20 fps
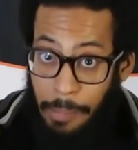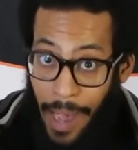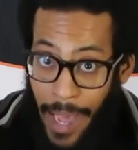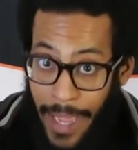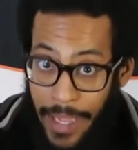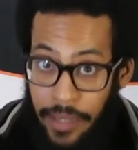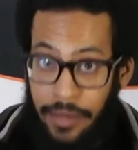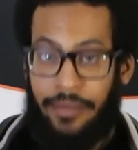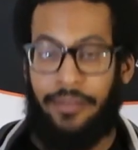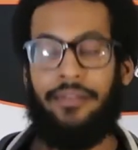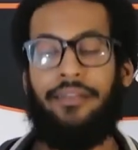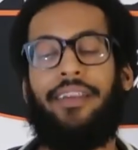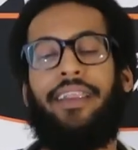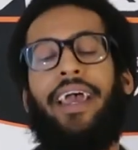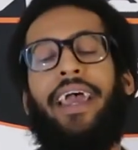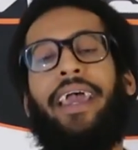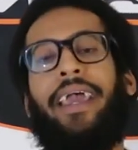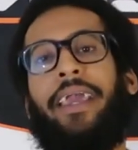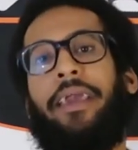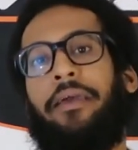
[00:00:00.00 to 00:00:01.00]
Biden.
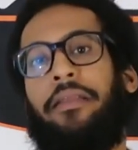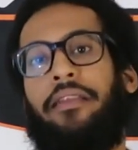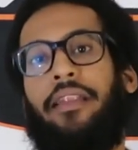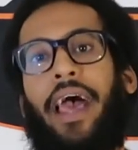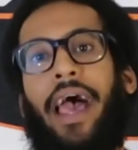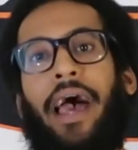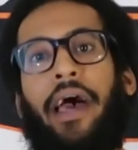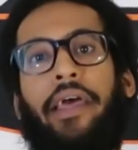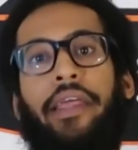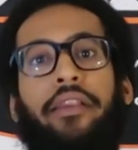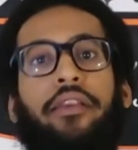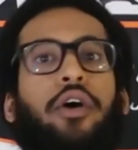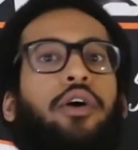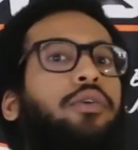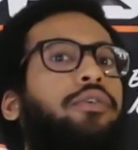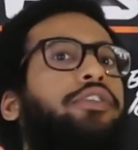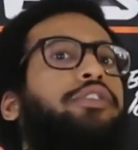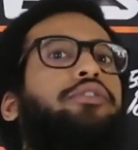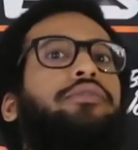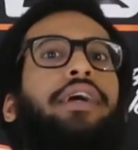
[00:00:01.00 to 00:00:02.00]
And I
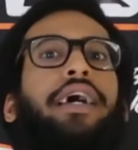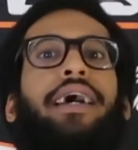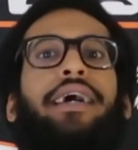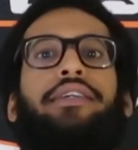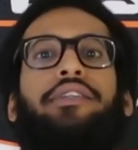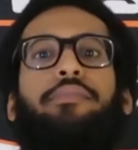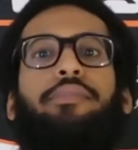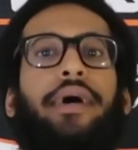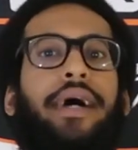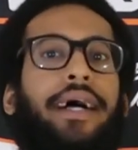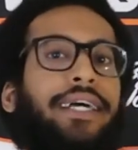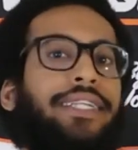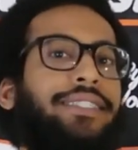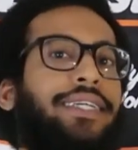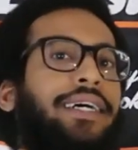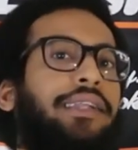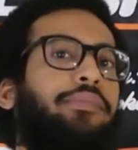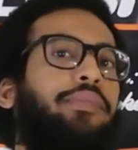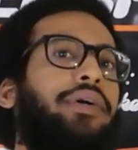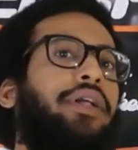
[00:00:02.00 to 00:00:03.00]
know that you guys are probably
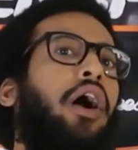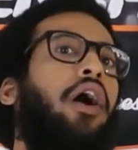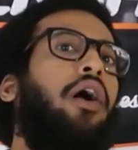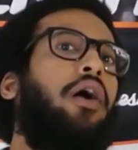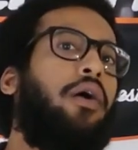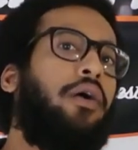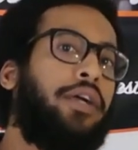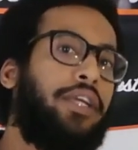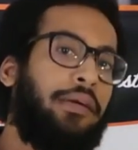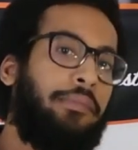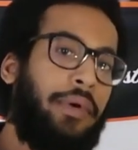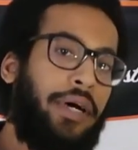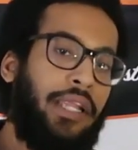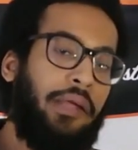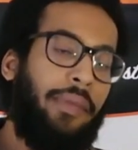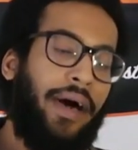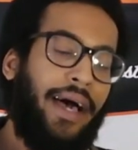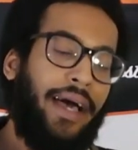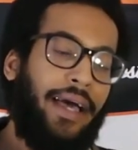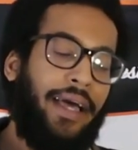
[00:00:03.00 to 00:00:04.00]
trying to put all your
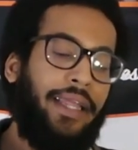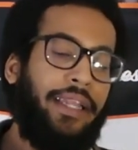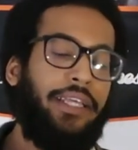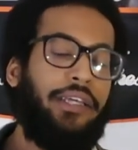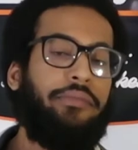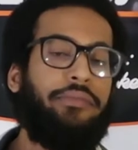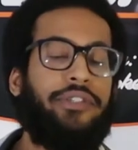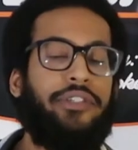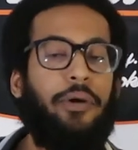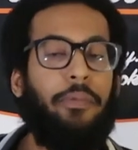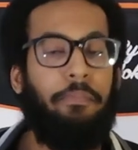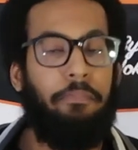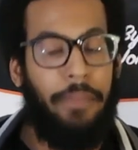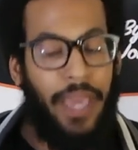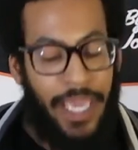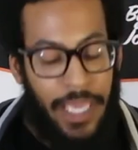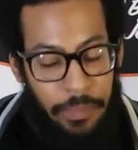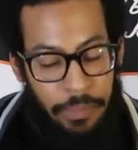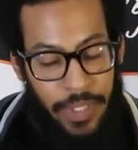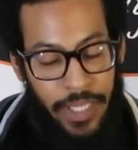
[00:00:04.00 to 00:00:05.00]
money behind him. So
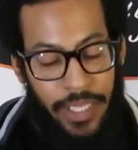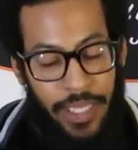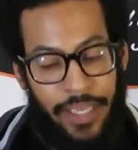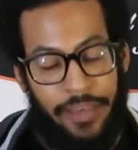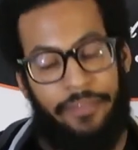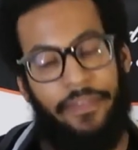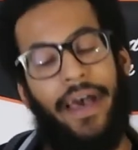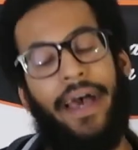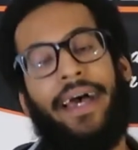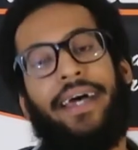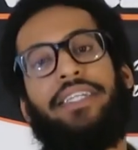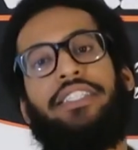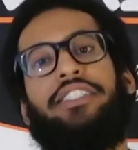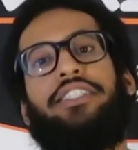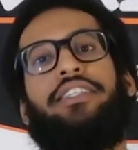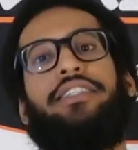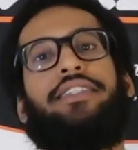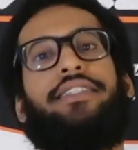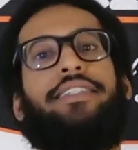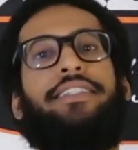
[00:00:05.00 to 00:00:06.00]
maybe if I
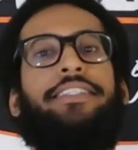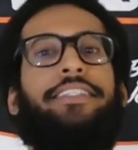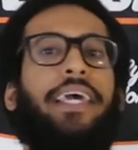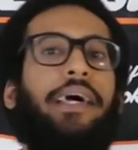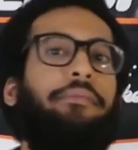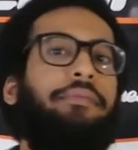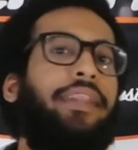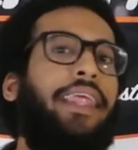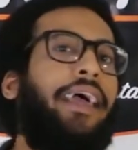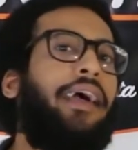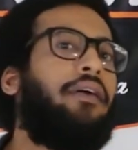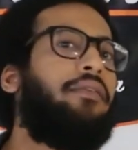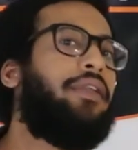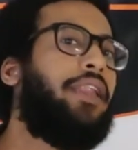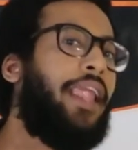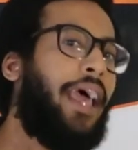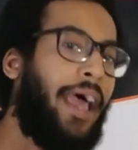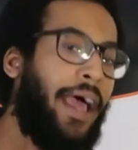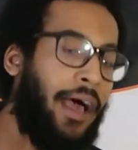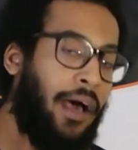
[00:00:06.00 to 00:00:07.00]
just step
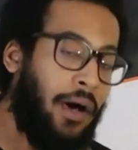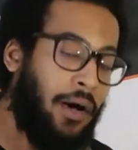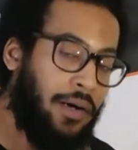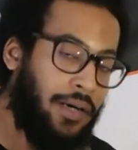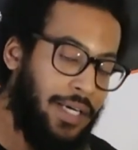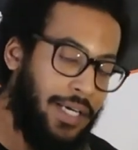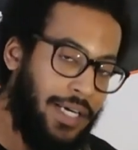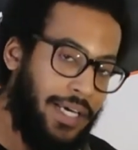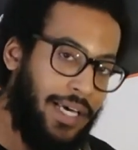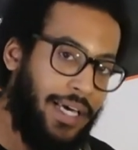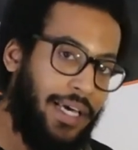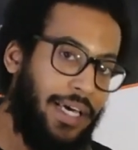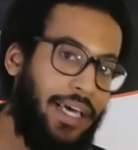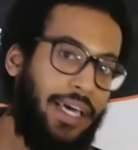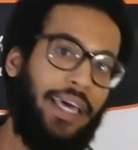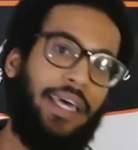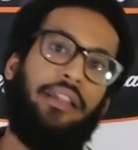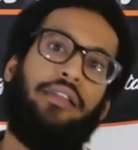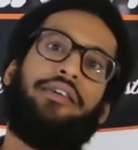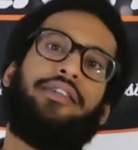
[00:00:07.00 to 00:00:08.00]
down now,
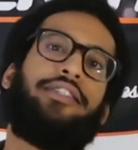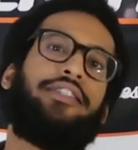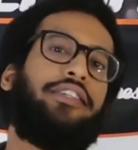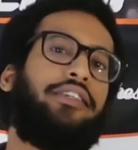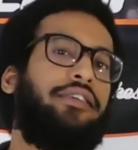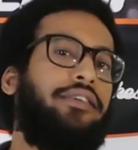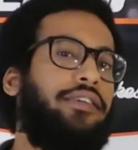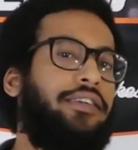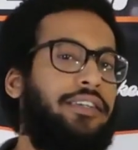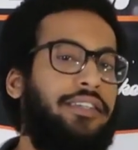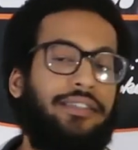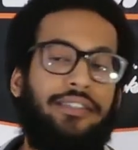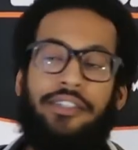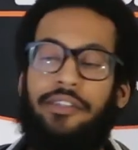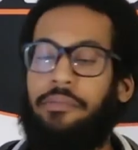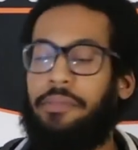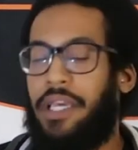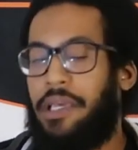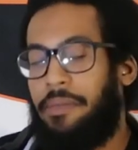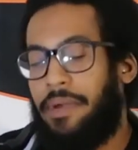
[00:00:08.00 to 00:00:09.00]
it looks good.
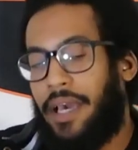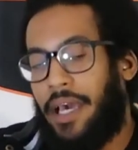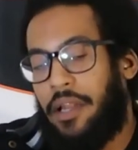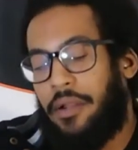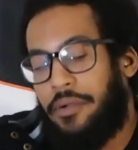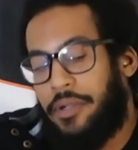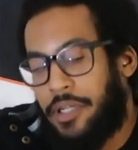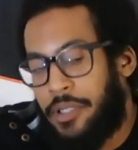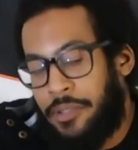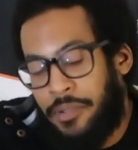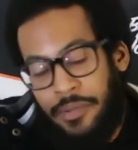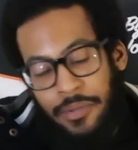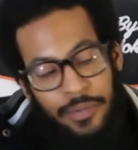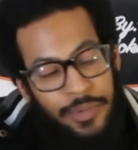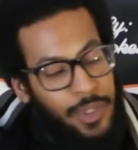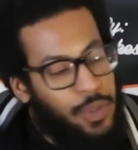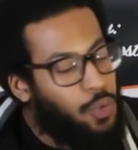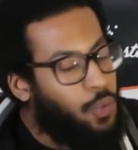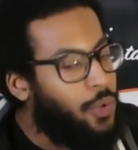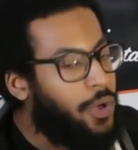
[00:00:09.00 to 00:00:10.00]
So maybe, I don't
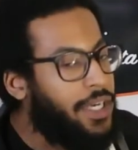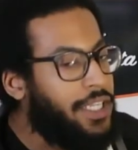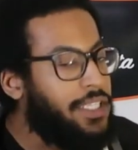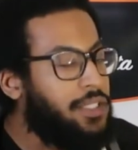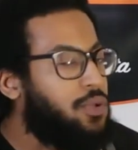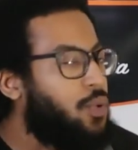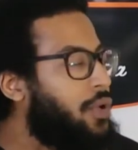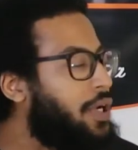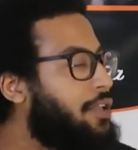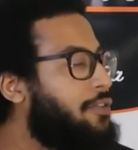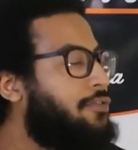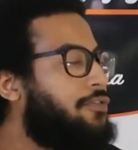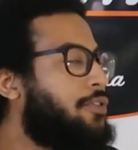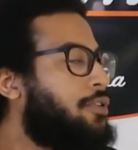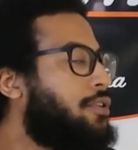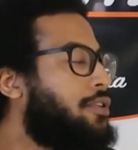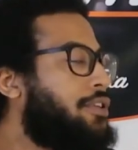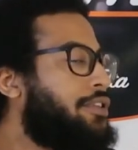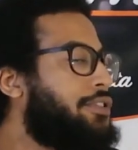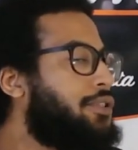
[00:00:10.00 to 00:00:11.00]
know,
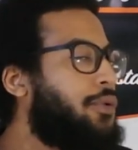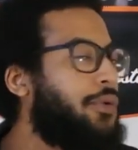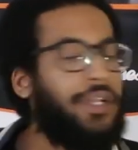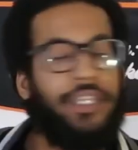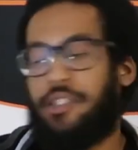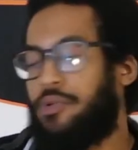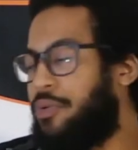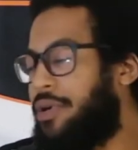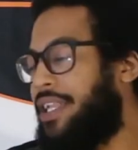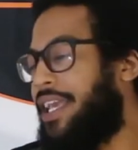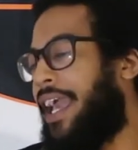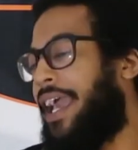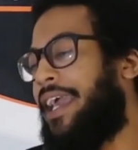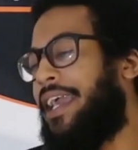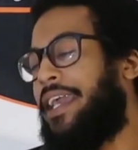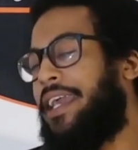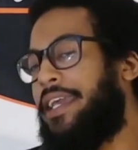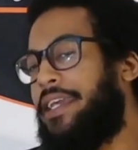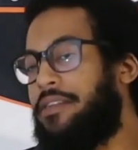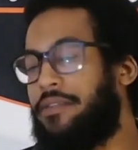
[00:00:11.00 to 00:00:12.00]
2024,
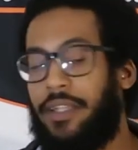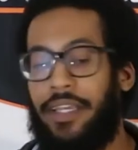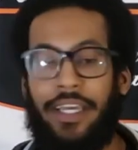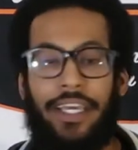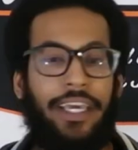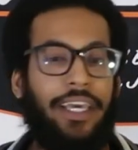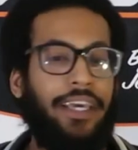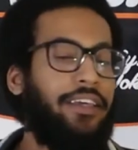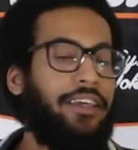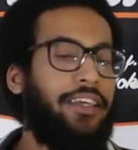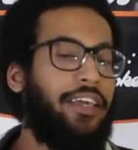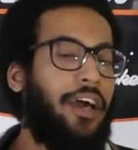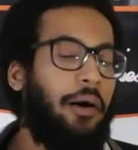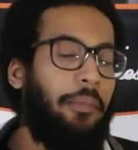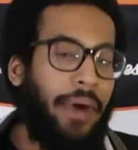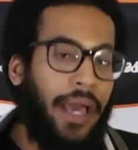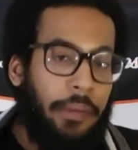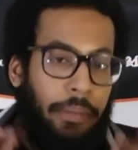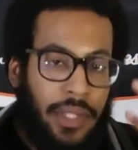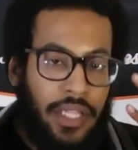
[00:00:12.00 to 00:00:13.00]
2028,
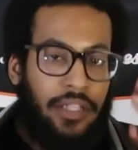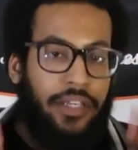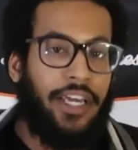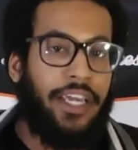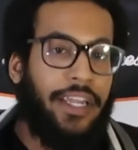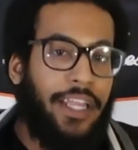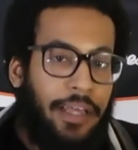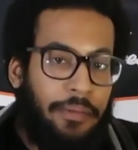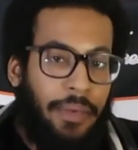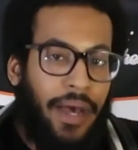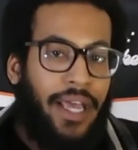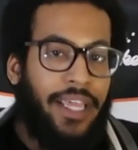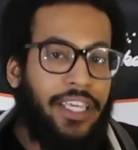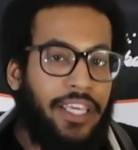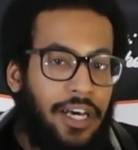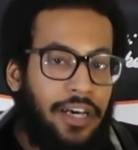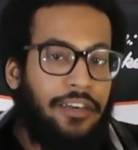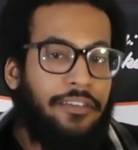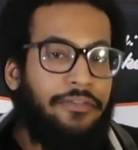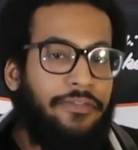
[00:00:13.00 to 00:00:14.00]
y'all might be looking at my
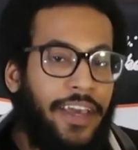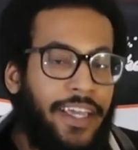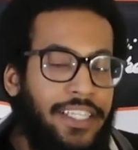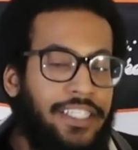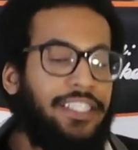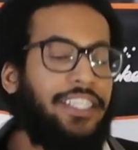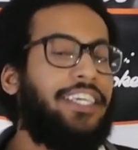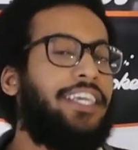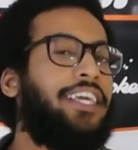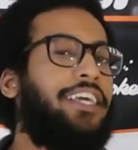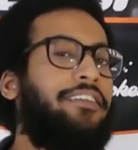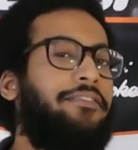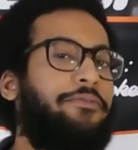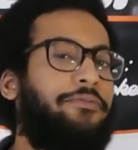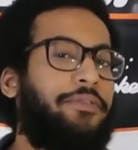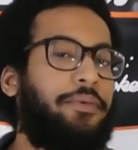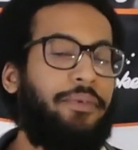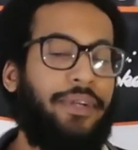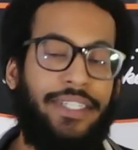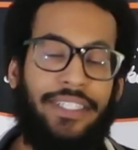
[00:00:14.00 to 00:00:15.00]
young face again
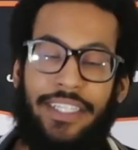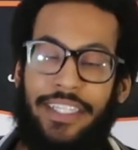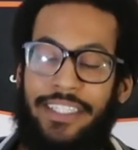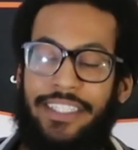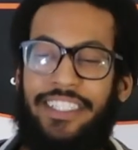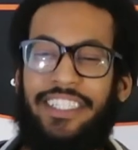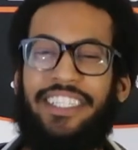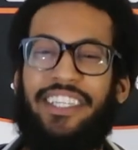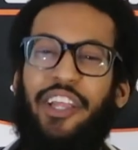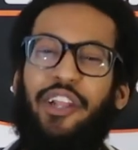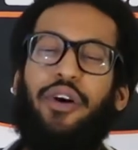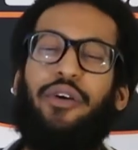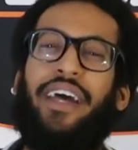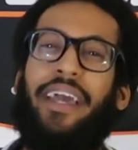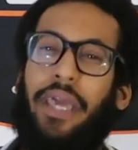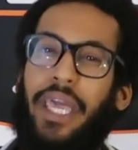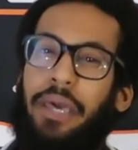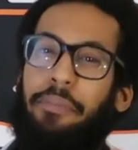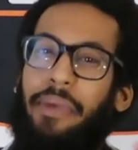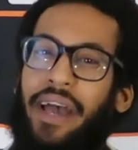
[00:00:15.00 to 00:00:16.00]
for presidency. You know,
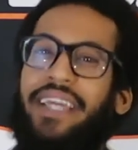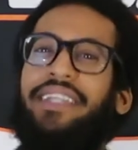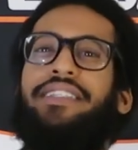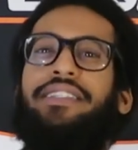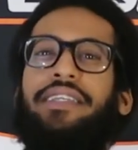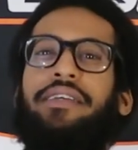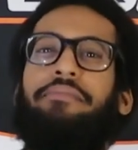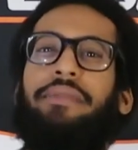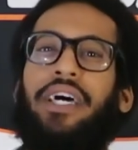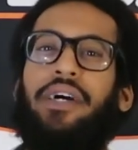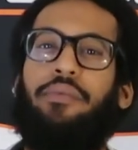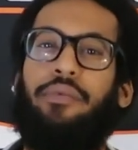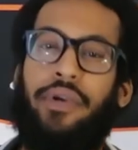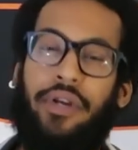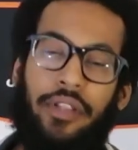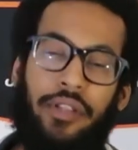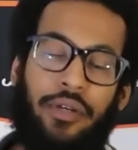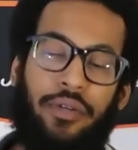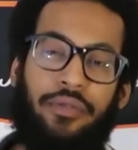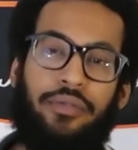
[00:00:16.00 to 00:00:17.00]
it might seem like
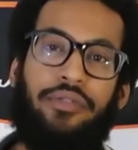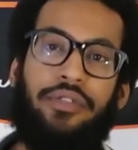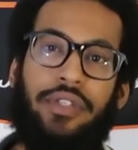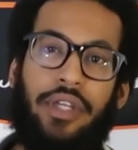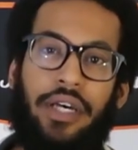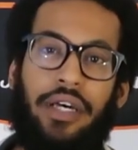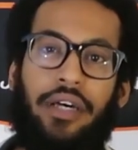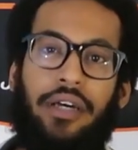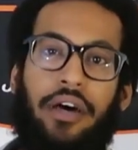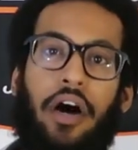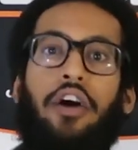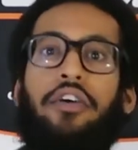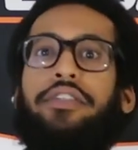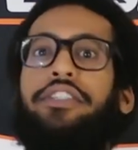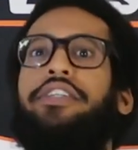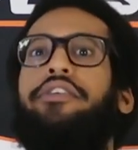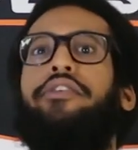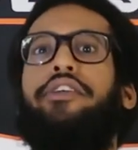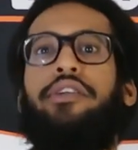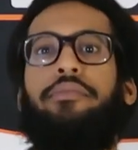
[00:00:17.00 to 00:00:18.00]
one of those uh,
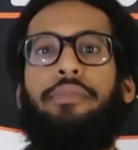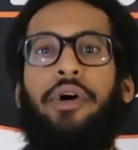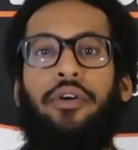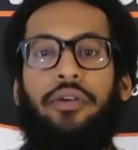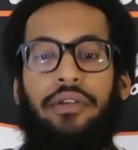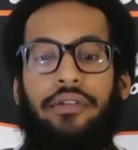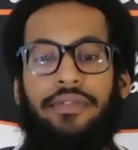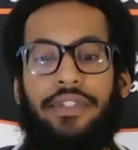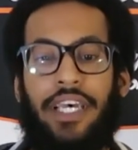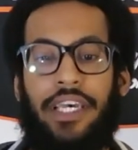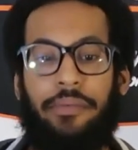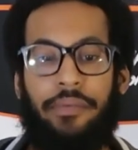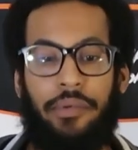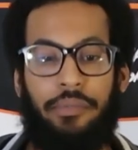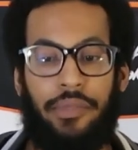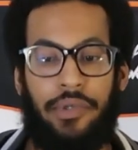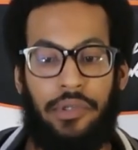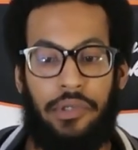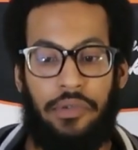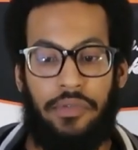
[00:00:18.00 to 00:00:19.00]
ulterior motive type
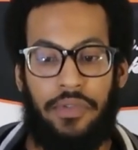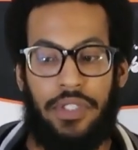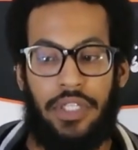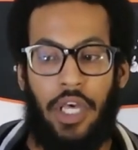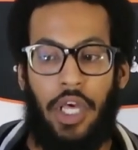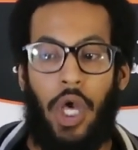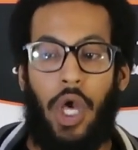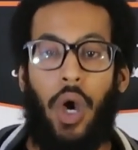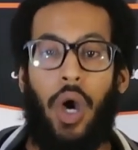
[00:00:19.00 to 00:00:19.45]
of moves.